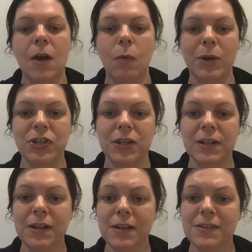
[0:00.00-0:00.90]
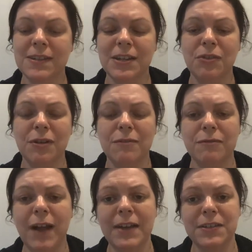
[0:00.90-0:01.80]
which can consider a
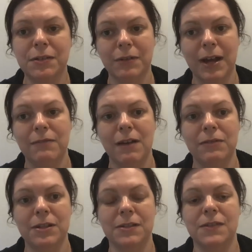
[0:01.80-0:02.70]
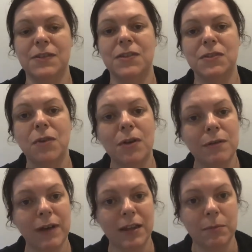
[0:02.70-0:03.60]
vast array of evidence that's not
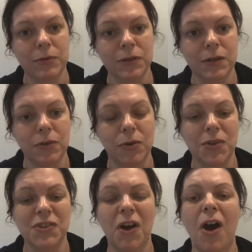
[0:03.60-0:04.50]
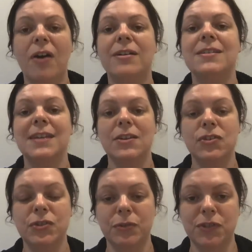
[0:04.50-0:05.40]
available to the courts, are
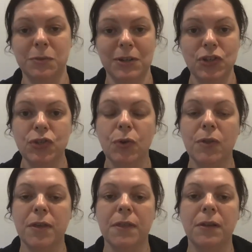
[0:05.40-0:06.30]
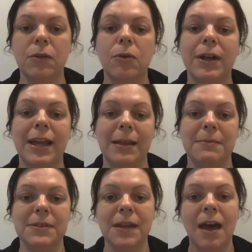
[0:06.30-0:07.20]
essential to ensure that the law
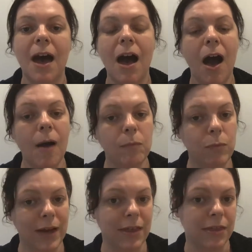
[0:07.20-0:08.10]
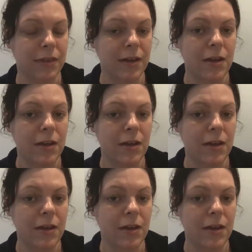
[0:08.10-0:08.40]
keeps up with